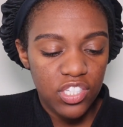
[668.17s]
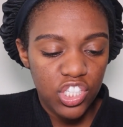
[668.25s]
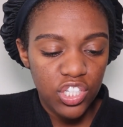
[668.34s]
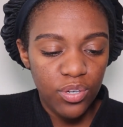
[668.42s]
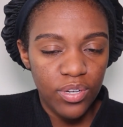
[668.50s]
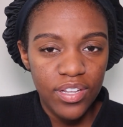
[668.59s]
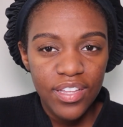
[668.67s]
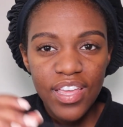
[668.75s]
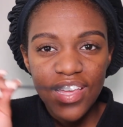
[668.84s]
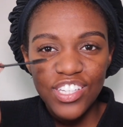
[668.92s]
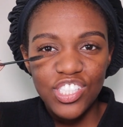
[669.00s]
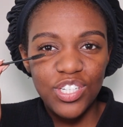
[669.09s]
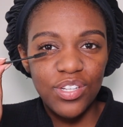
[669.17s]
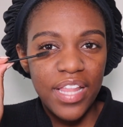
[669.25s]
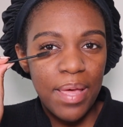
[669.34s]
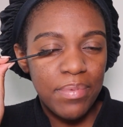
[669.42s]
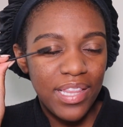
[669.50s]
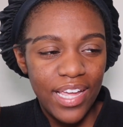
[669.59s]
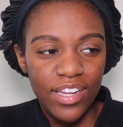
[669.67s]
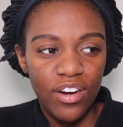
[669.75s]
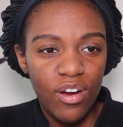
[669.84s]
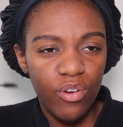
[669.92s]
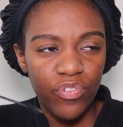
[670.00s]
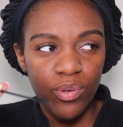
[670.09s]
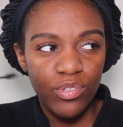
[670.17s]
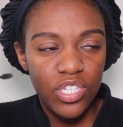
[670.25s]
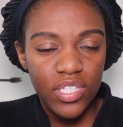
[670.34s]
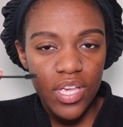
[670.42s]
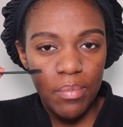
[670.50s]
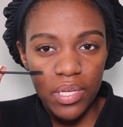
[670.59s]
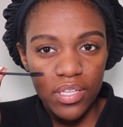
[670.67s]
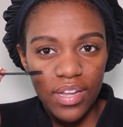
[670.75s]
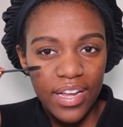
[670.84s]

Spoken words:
and she'll let me, like, girl, if you don't just come in,